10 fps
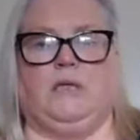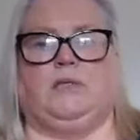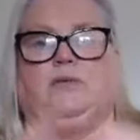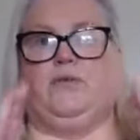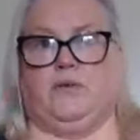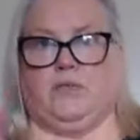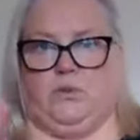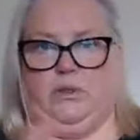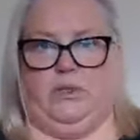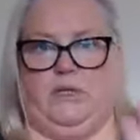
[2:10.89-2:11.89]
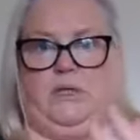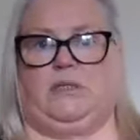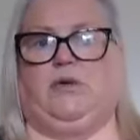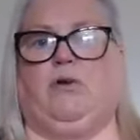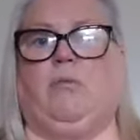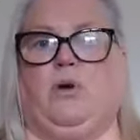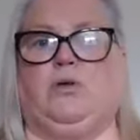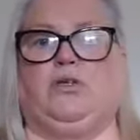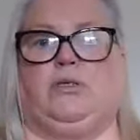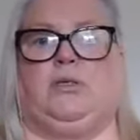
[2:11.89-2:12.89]
So the first one is your
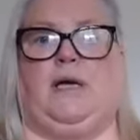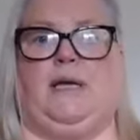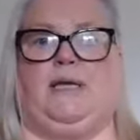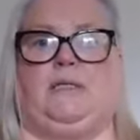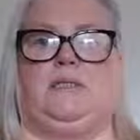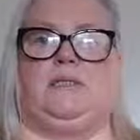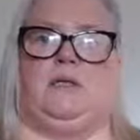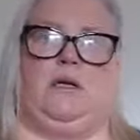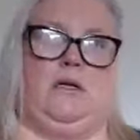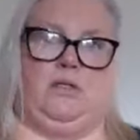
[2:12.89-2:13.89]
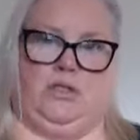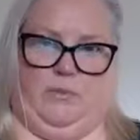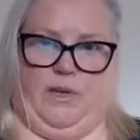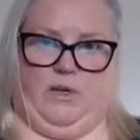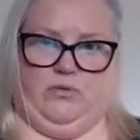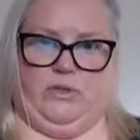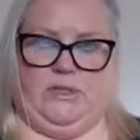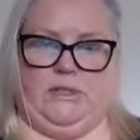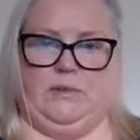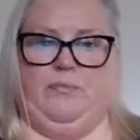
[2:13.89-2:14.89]
emotional and psychological boundaries.